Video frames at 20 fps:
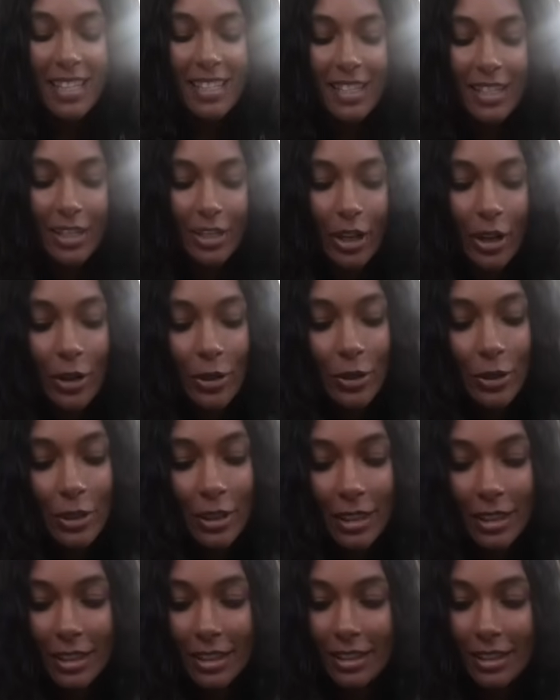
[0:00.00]
So
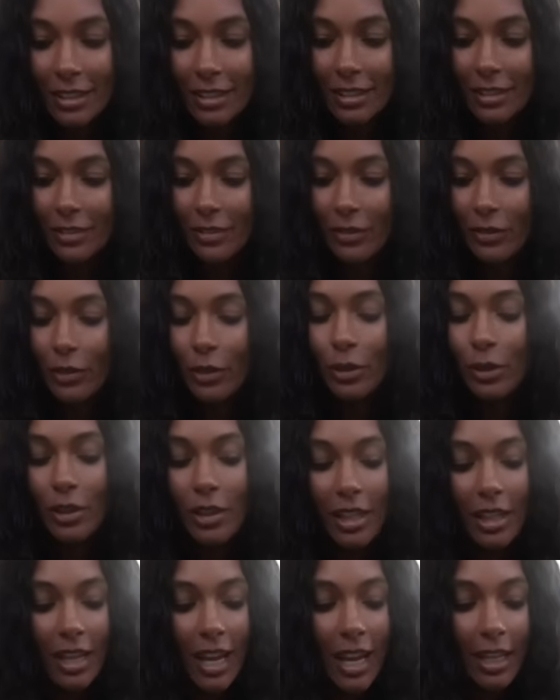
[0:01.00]
a few of
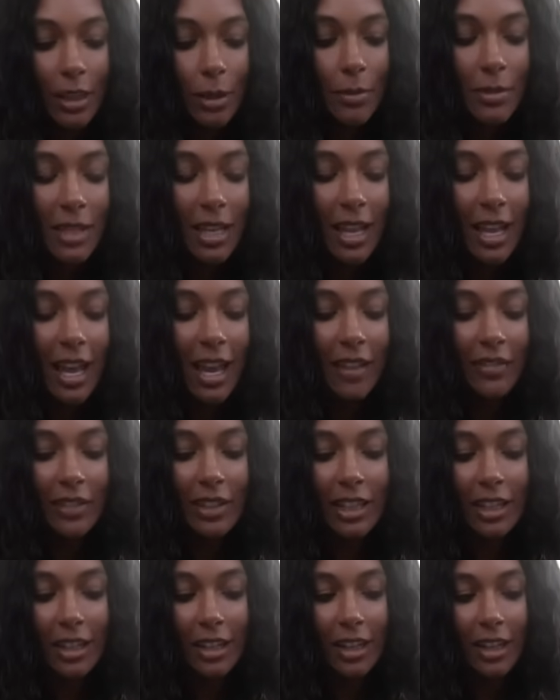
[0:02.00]
the items I have
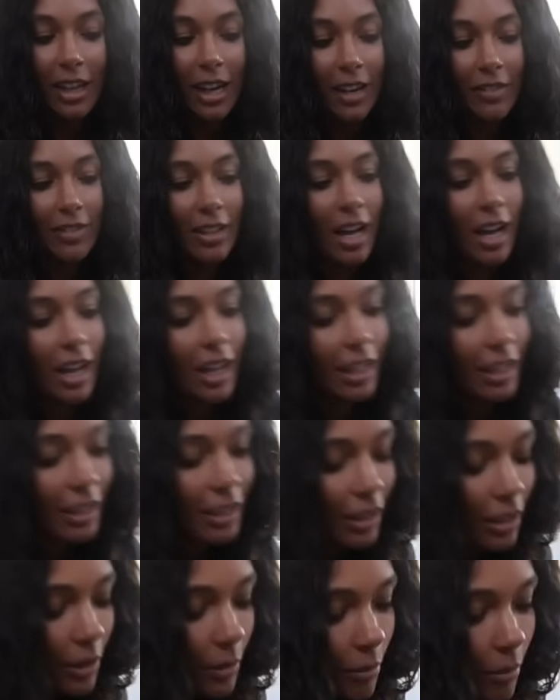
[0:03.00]
here, I've got
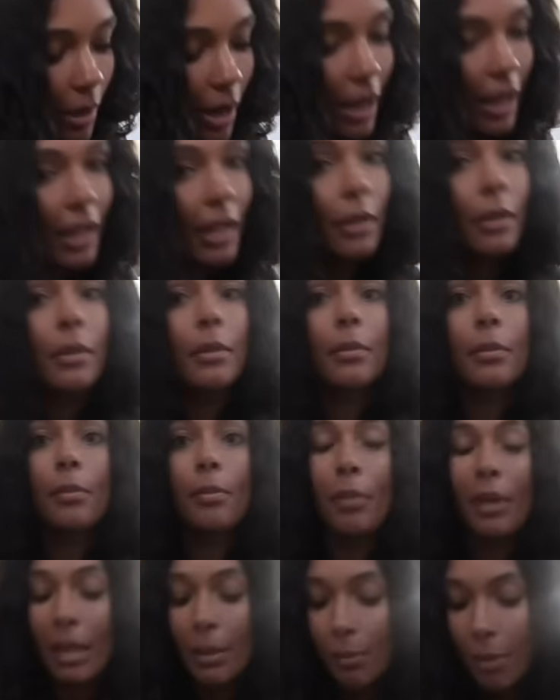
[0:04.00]
my
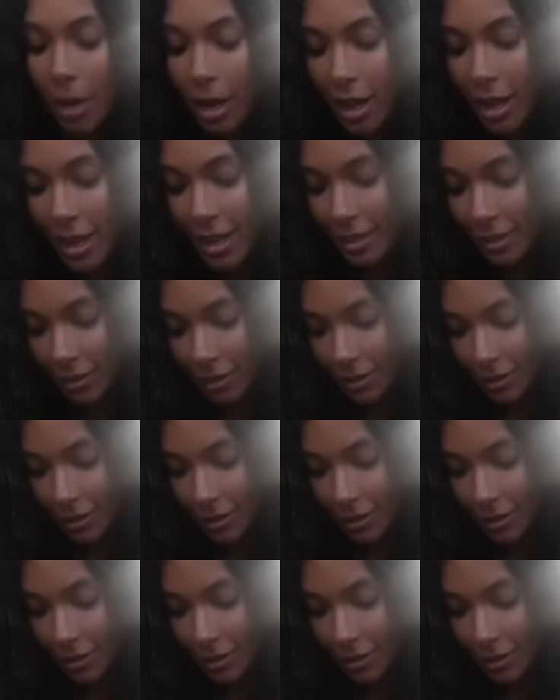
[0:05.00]
big pot,